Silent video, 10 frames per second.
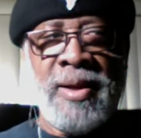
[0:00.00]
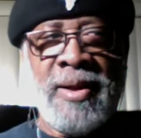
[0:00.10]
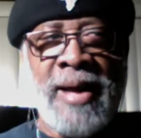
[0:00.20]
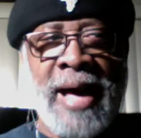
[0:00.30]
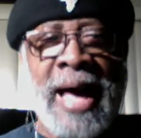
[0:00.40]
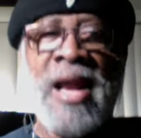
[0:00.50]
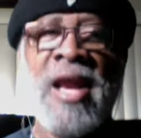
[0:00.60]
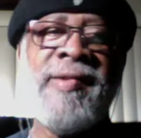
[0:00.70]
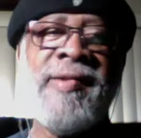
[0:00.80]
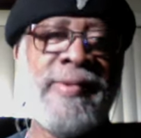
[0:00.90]
I
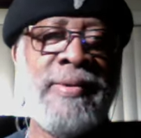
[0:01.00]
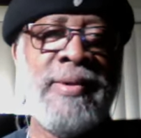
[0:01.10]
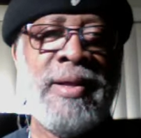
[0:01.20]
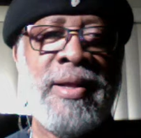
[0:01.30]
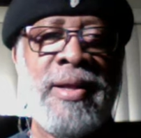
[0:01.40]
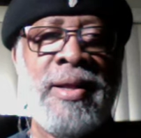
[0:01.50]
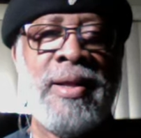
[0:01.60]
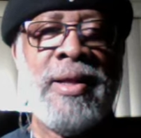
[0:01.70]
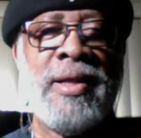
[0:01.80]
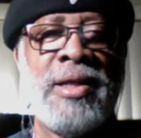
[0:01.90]
listen
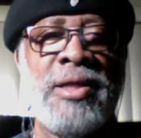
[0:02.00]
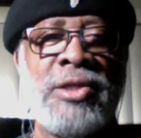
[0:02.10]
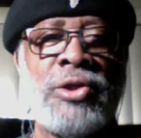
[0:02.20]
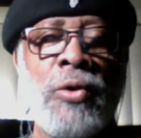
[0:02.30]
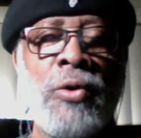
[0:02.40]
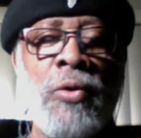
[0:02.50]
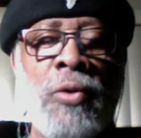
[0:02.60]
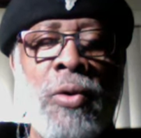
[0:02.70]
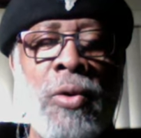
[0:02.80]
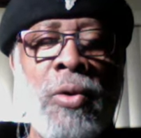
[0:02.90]
to
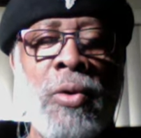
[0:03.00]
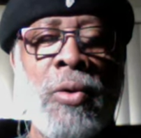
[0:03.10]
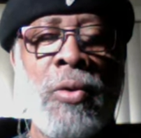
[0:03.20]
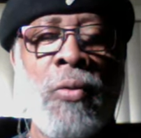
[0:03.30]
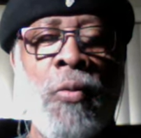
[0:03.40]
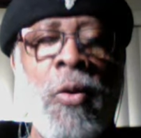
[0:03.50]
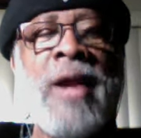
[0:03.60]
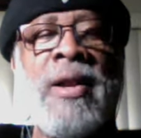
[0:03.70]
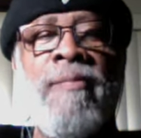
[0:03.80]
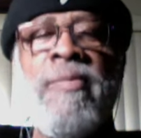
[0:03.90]
what
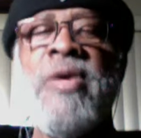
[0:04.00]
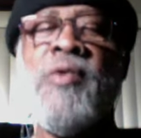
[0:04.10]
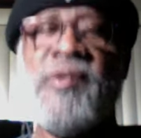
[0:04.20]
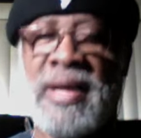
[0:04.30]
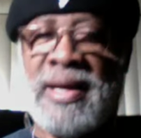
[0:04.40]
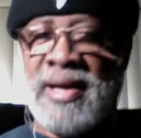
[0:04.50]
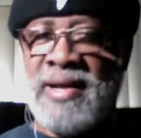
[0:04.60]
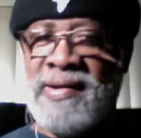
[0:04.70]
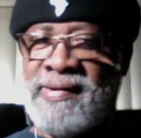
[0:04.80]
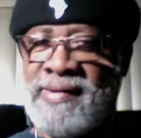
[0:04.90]
the music
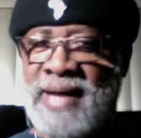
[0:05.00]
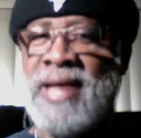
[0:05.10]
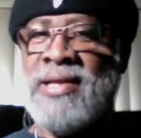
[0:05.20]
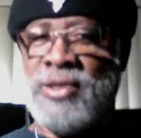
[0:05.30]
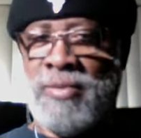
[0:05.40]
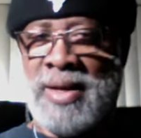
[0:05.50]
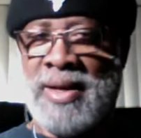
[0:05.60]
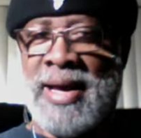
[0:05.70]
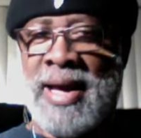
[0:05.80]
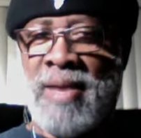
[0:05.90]
is saying to me
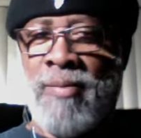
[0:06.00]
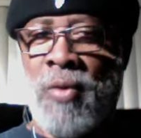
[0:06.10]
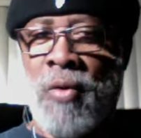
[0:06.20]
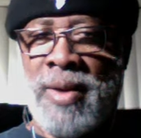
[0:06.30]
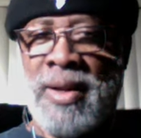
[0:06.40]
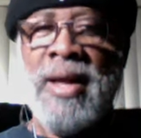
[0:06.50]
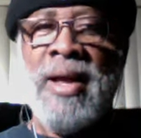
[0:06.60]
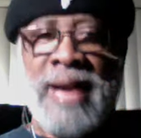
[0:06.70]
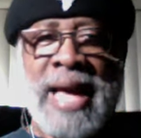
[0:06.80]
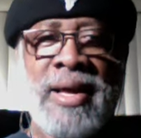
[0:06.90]
at the moment.
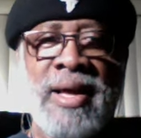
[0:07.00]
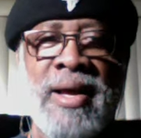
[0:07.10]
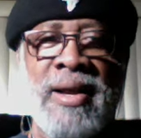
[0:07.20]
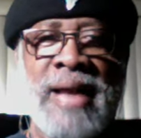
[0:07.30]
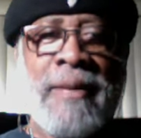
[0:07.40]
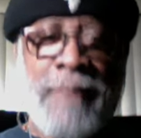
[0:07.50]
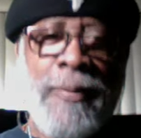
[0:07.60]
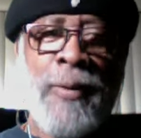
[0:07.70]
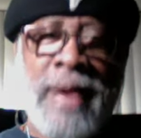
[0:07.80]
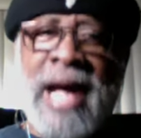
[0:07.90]
Like
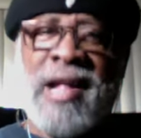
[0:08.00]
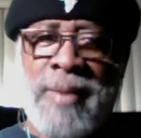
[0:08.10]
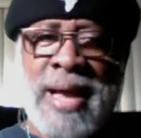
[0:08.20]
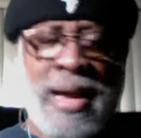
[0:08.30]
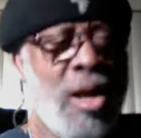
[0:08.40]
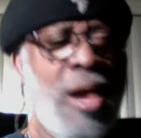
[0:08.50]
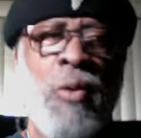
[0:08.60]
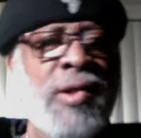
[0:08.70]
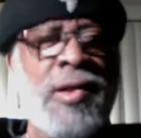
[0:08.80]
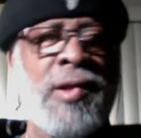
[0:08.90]
people would ask me that,
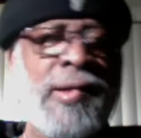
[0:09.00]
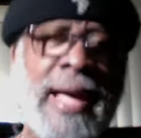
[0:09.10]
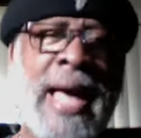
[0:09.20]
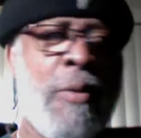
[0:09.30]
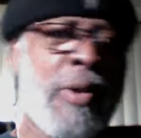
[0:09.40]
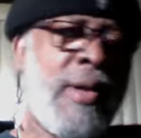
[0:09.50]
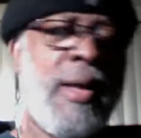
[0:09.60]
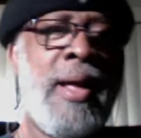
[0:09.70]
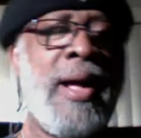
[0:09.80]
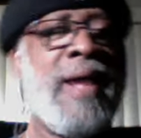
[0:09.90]
what's your style?
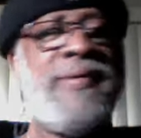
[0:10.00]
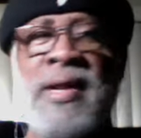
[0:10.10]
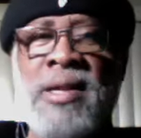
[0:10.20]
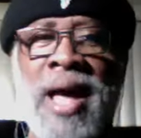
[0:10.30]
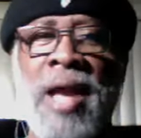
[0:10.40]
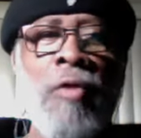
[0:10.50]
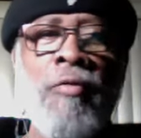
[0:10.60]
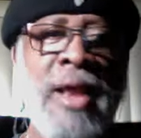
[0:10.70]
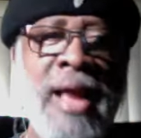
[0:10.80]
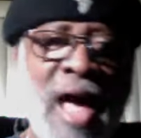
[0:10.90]
I said, I don't
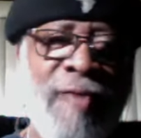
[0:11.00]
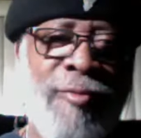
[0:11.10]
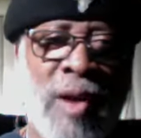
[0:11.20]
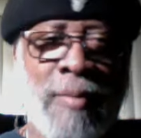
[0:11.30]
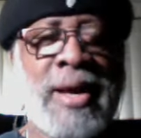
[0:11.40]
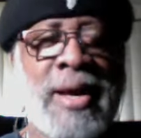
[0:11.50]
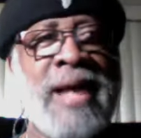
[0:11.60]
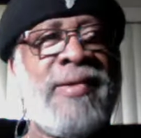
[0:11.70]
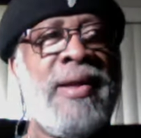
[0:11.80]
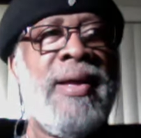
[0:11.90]
really have one,
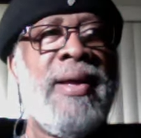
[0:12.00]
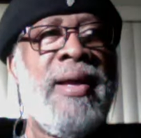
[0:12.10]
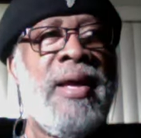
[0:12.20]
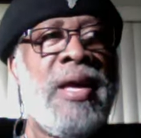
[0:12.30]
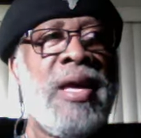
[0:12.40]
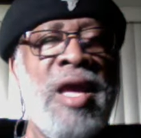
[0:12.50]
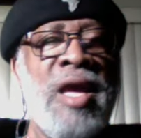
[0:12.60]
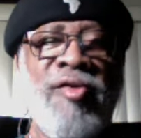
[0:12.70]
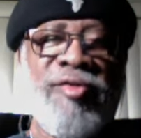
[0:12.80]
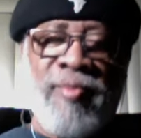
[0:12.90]
because if